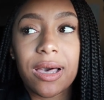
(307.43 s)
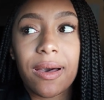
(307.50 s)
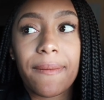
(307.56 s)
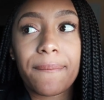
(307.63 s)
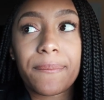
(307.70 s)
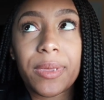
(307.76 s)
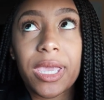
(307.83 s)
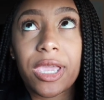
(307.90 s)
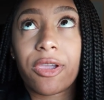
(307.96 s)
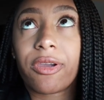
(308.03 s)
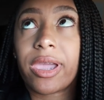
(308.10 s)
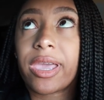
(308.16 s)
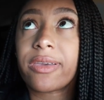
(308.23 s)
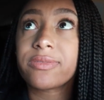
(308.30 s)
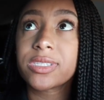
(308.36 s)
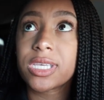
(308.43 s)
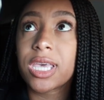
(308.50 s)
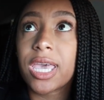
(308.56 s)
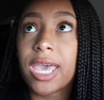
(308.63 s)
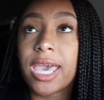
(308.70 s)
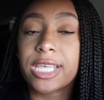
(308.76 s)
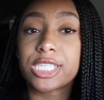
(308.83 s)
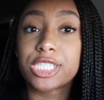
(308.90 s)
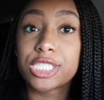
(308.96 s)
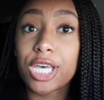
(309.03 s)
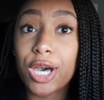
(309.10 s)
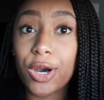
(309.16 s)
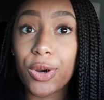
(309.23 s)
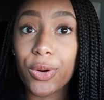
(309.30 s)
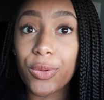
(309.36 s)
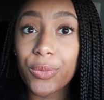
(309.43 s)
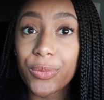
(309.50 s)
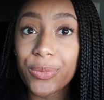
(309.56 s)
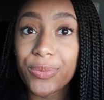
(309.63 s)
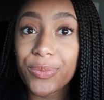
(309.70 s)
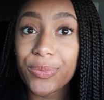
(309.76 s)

engraved. So